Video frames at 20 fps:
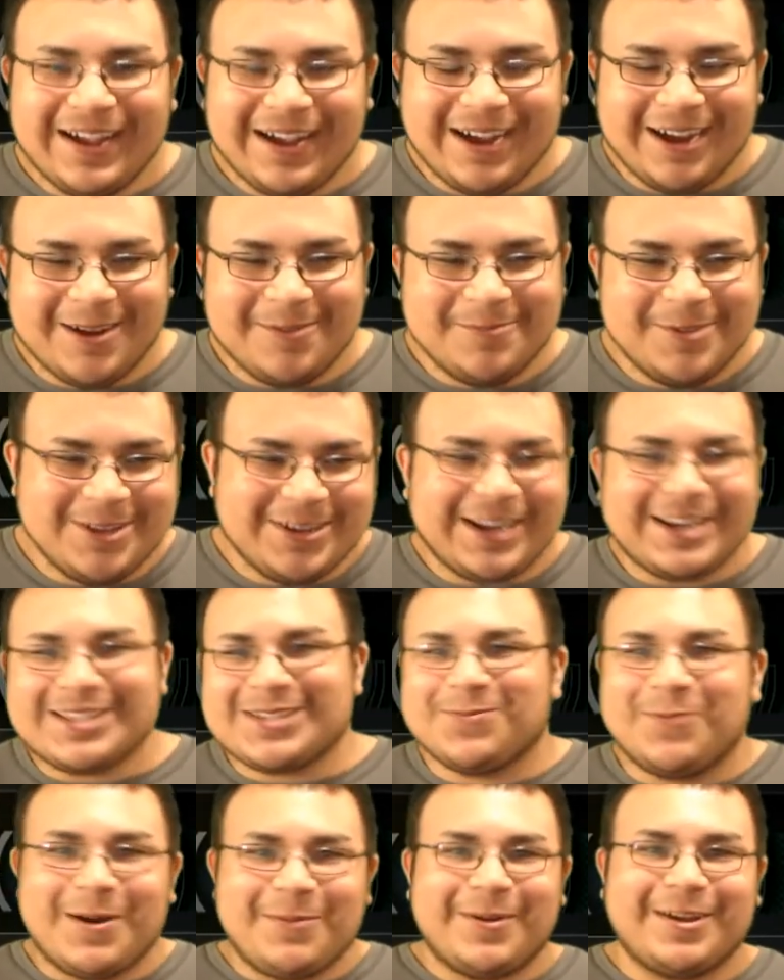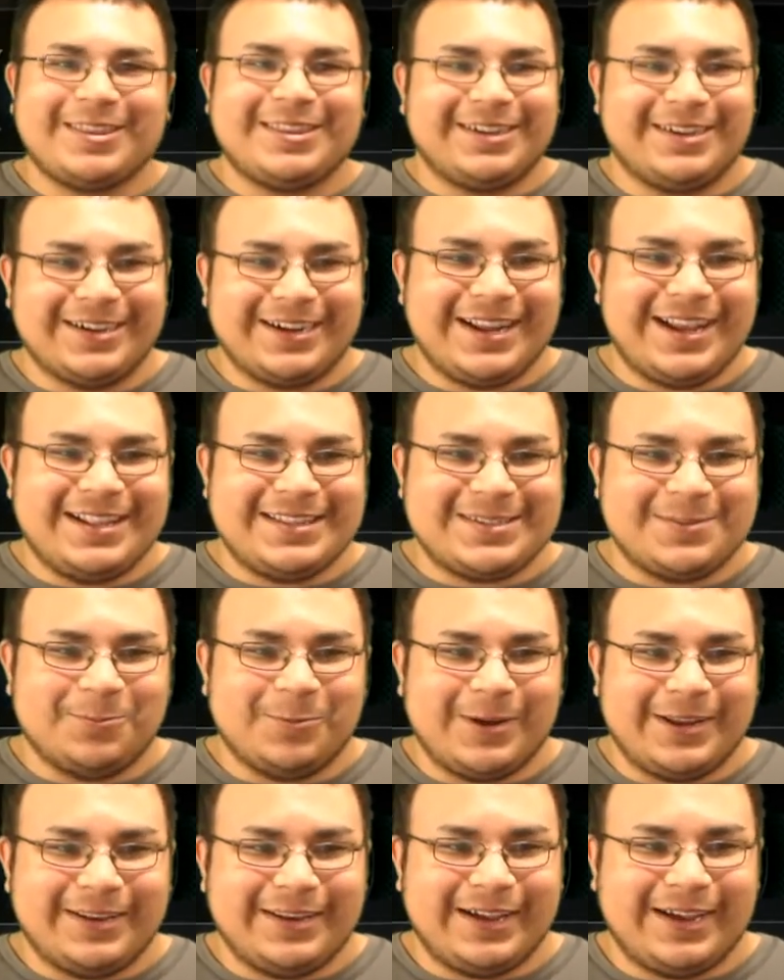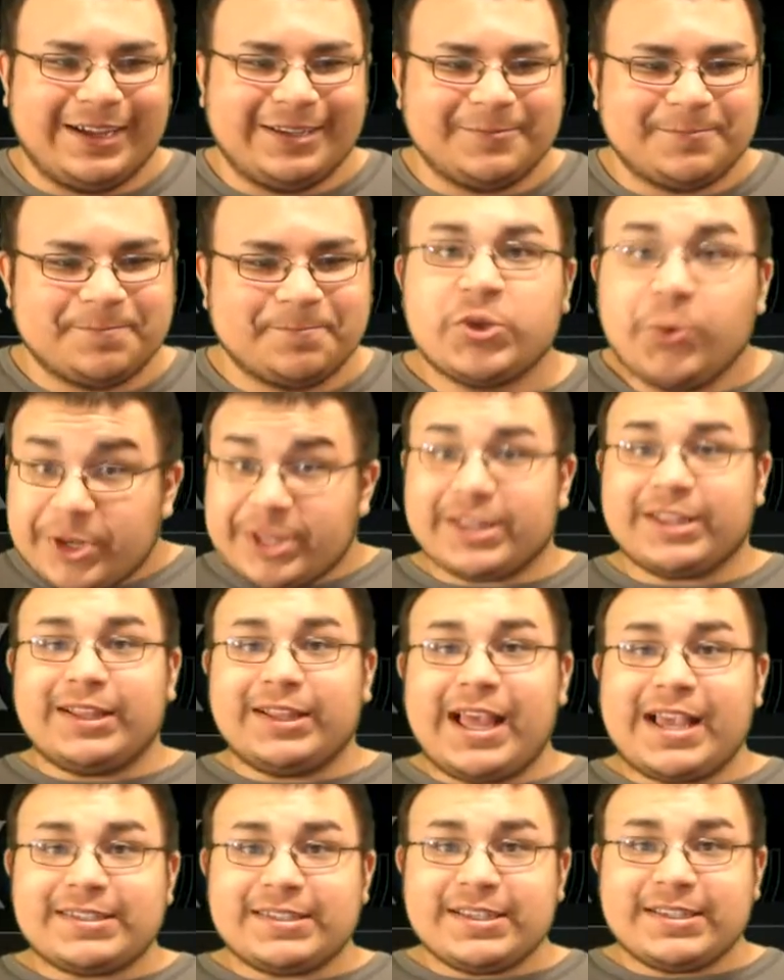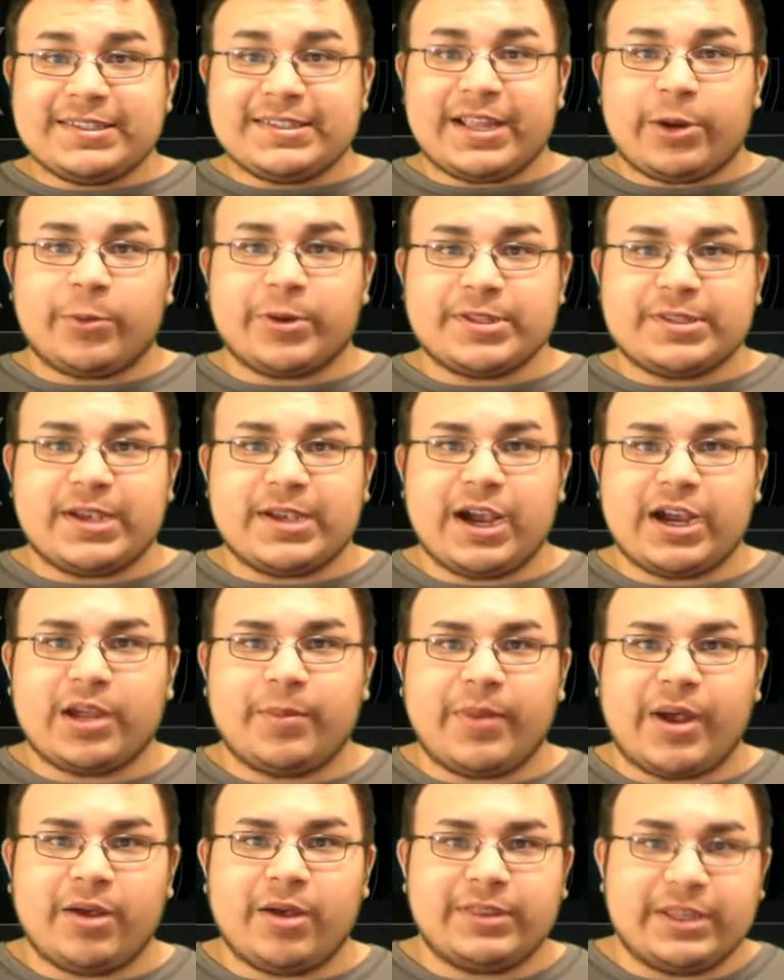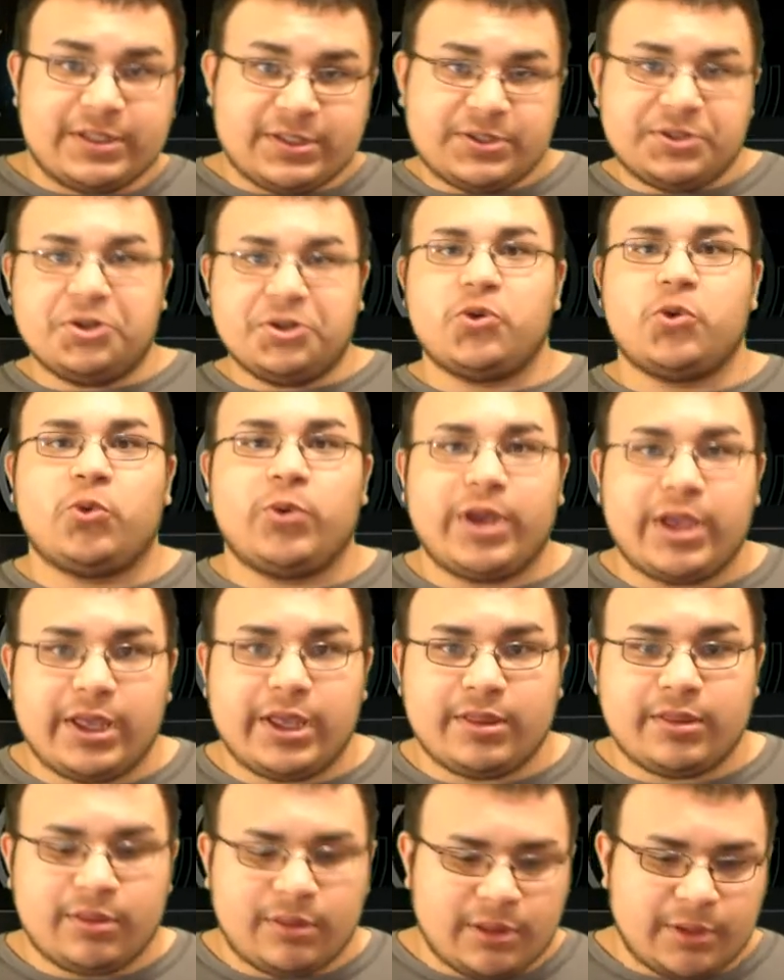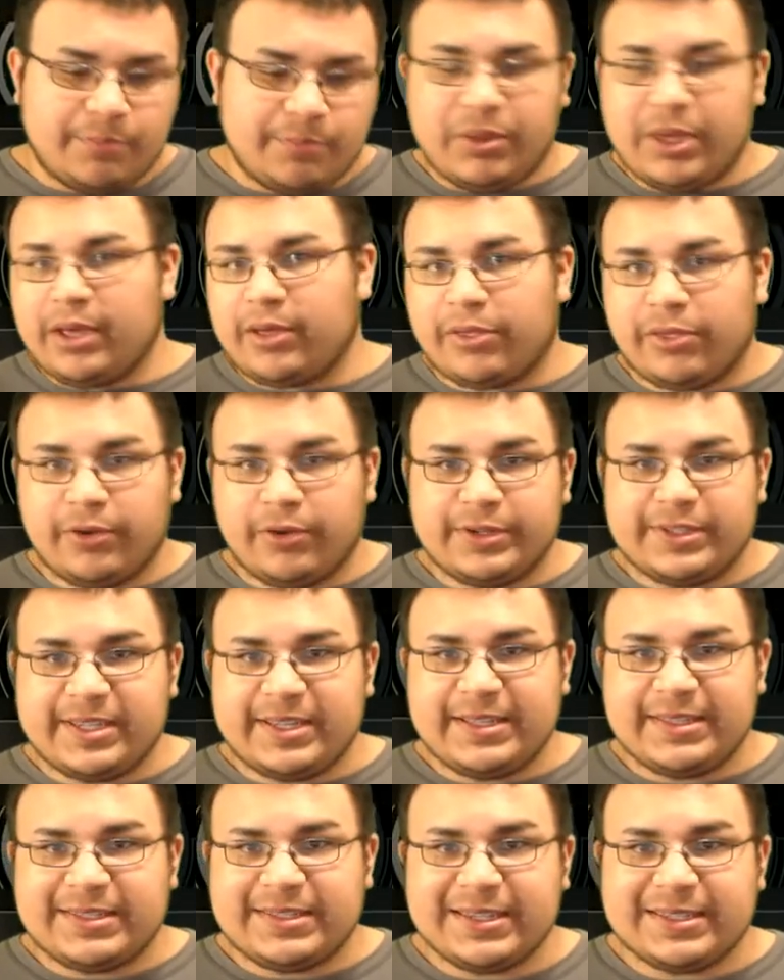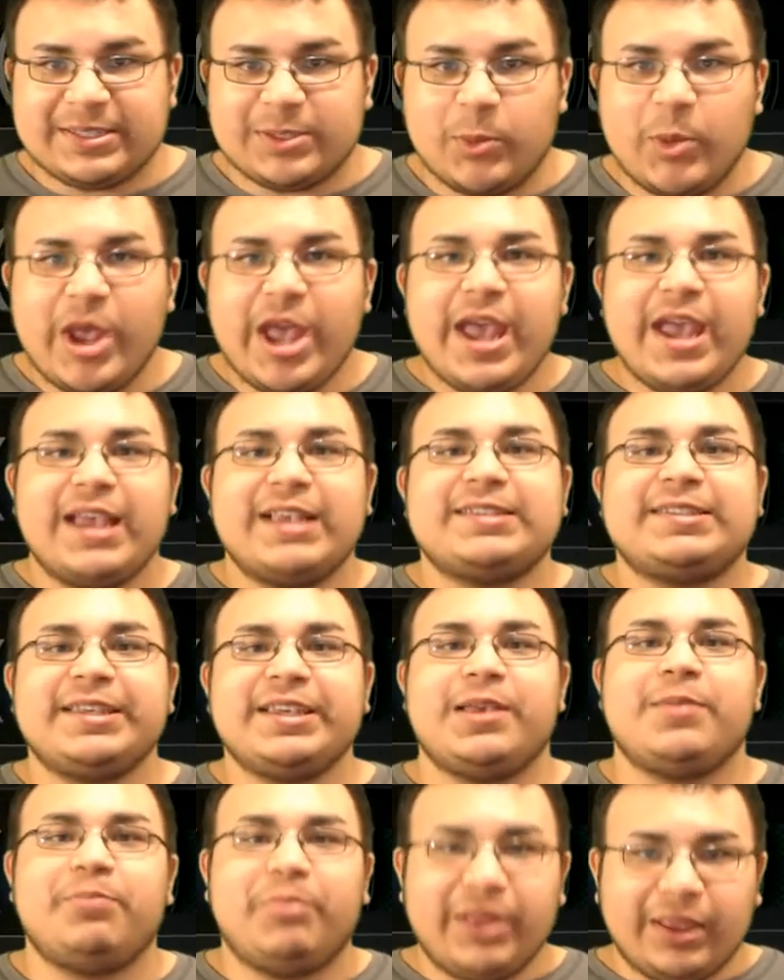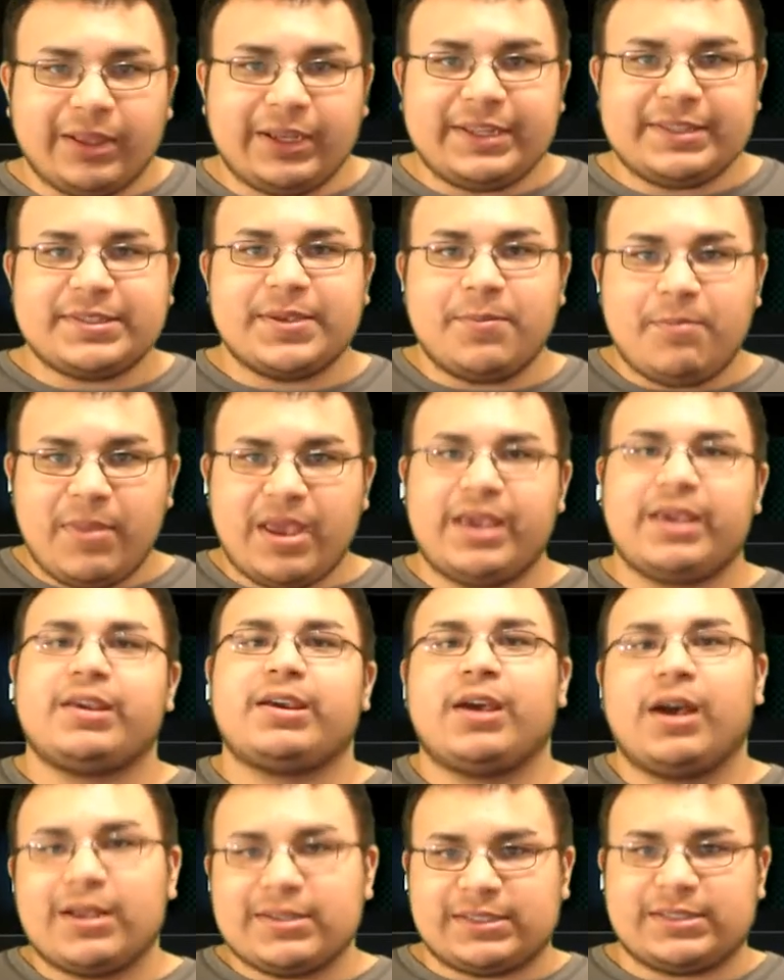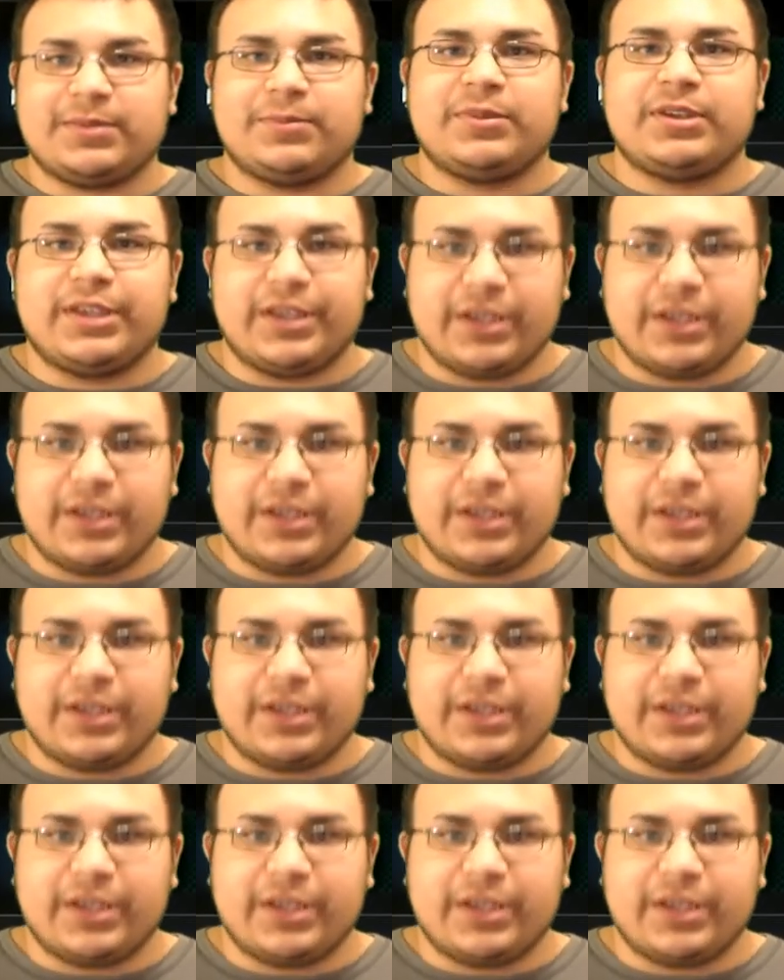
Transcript: You got to swap out the grenades and whatnot. So one of the last things that I want to talk about that's new in the pick 13 system is the ability to make custom